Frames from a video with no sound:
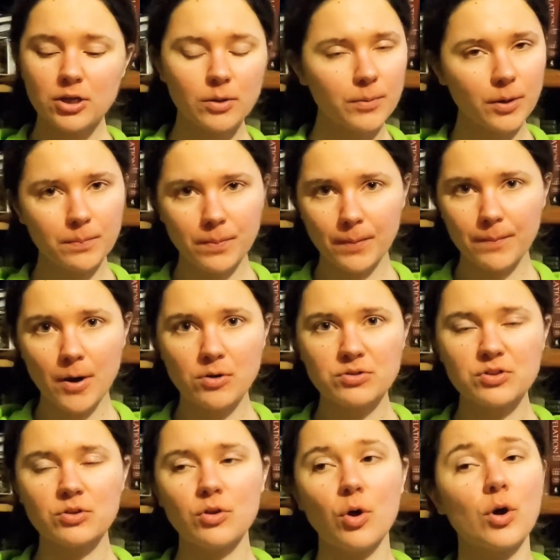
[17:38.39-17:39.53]
Make your book
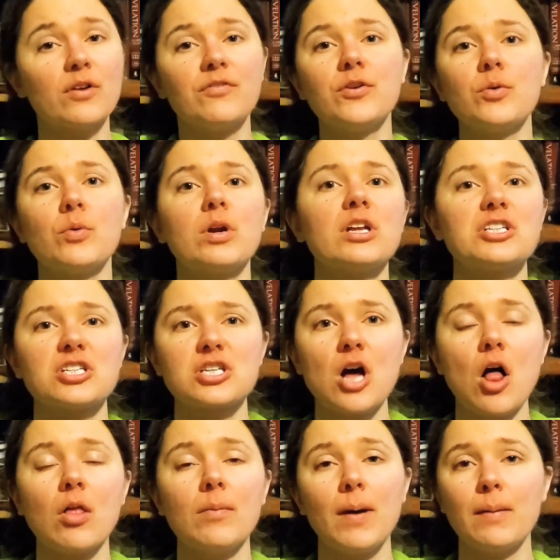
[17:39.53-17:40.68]
proposal, or if you want to
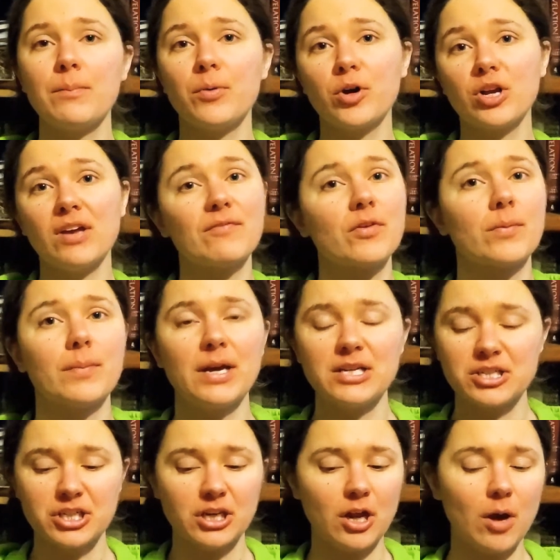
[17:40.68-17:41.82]
just call it my book
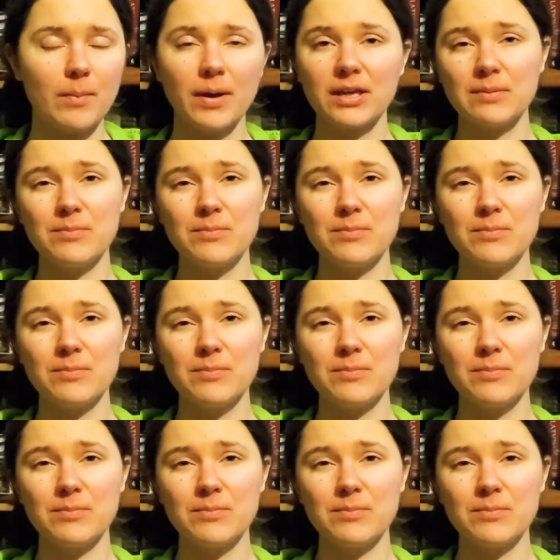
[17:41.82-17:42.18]
information.